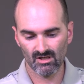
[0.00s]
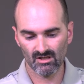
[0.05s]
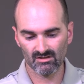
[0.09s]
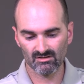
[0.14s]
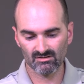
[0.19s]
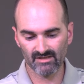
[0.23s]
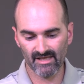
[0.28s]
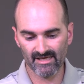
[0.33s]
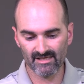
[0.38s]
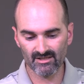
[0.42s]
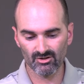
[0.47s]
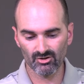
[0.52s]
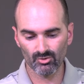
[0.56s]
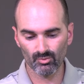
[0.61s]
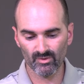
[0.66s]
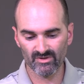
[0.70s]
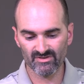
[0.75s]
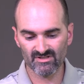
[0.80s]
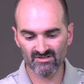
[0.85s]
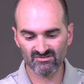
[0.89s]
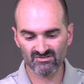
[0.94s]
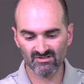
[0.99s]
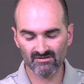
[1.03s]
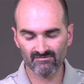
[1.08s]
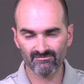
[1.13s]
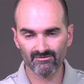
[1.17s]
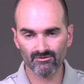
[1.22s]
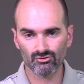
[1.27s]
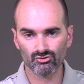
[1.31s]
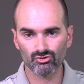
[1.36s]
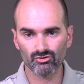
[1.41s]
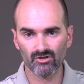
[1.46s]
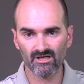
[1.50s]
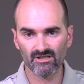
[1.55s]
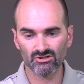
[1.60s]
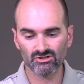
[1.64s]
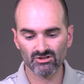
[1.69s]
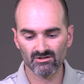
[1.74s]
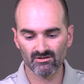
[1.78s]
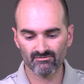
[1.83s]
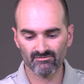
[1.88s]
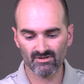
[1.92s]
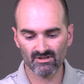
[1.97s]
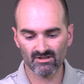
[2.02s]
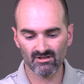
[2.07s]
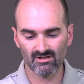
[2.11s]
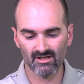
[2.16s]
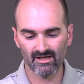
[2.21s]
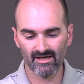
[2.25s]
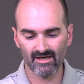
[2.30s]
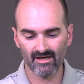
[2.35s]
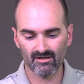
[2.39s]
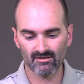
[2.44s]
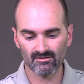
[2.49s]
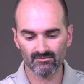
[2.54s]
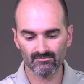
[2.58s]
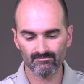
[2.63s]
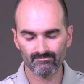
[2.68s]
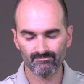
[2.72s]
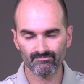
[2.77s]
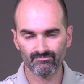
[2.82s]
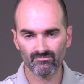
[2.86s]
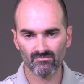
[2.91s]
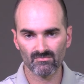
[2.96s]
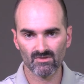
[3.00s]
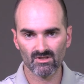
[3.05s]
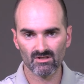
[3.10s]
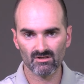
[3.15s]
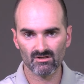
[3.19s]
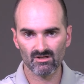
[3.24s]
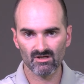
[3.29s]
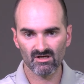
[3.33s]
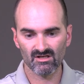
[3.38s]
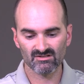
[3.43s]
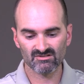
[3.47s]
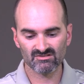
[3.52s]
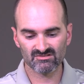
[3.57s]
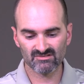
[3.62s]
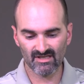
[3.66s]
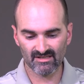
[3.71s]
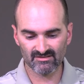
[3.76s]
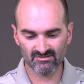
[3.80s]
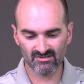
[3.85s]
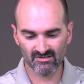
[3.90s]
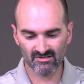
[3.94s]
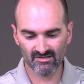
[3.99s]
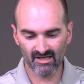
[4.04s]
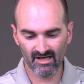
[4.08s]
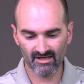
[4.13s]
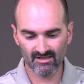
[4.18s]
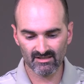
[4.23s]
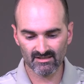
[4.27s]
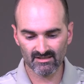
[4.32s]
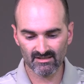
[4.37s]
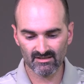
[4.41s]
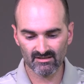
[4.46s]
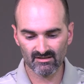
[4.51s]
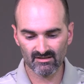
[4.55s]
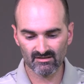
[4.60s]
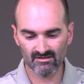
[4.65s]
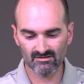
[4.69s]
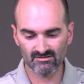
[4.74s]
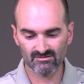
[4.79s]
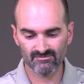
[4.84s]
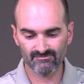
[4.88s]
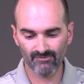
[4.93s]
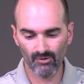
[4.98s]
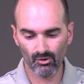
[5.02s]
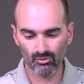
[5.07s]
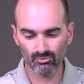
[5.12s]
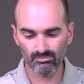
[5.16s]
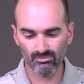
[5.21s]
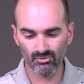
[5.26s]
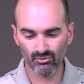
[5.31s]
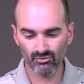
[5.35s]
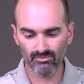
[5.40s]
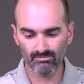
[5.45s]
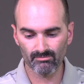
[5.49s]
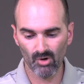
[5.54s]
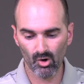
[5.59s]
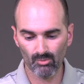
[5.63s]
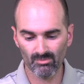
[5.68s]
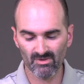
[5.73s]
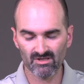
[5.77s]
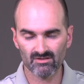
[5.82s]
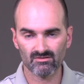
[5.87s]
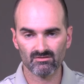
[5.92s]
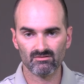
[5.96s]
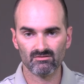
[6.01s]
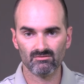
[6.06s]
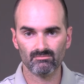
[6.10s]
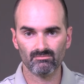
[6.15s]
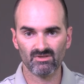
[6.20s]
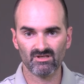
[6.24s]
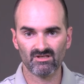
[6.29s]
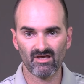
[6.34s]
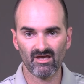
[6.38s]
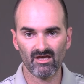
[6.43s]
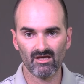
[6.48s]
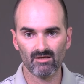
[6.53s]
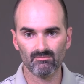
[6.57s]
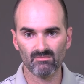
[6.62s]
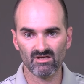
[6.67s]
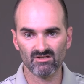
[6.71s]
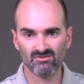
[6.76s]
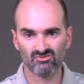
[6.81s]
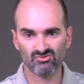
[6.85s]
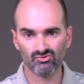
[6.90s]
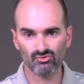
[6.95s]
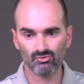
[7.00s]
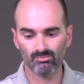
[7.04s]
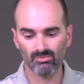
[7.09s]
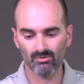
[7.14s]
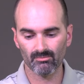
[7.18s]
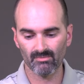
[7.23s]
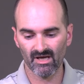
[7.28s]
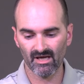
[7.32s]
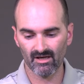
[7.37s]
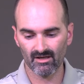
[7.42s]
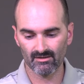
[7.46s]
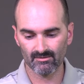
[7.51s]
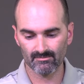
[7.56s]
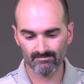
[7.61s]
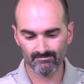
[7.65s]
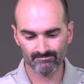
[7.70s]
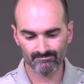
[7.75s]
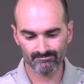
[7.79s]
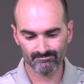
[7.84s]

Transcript: Later, with his infiltration of the Klan, Stetson Kennedy, in his phone booth moment, became a Superman